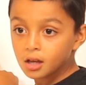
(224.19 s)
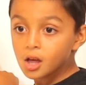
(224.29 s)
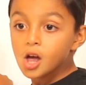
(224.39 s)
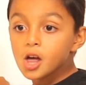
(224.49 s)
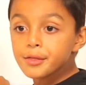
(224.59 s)
Mm
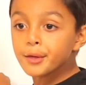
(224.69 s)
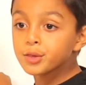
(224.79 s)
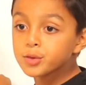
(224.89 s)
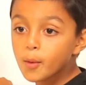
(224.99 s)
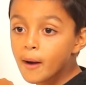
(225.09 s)
-hmm. So
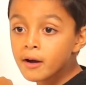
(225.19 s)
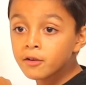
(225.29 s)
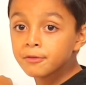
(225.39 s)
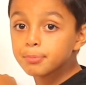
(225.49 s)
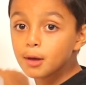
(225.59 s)
12
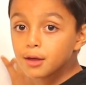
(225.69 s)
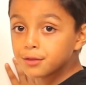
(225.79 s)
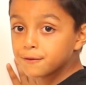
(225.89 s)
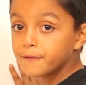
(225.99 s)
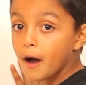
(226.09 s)

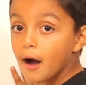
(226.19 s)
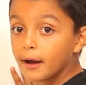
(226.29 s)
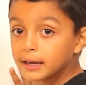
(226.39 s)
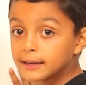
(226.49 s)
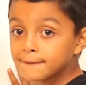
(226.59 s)
plus
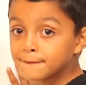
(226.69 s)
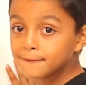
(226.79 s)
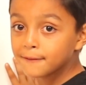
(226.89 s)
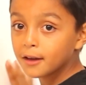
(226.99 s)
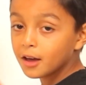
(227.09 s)
five,
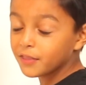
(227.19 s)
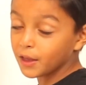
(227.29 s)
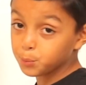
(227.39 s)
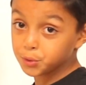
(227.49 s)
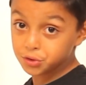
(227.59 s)
and
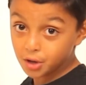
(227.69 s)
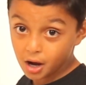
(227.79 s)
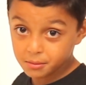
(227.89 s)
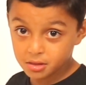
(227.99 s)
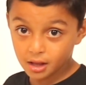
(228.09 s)
then we'll
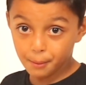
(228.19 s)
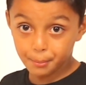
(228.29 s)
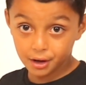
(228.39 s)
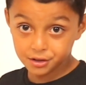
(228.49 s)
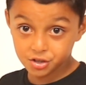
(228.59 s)
times that
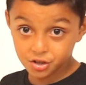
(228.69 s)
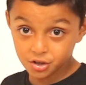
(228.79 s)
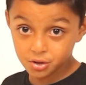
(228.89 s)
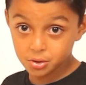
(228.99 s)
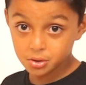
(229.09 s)
by two.